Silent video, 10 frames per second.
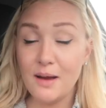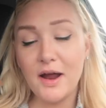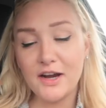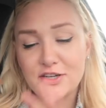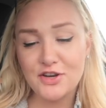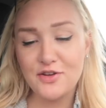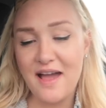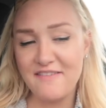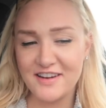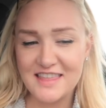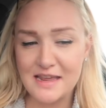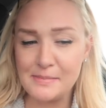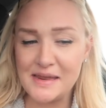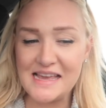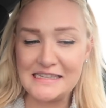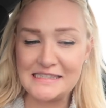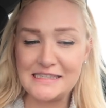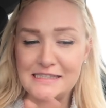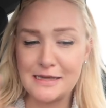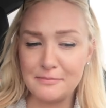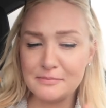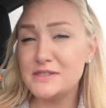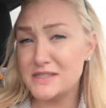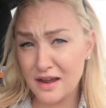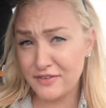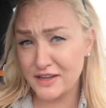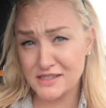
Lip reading: I'm not gonna show you everything because some stuff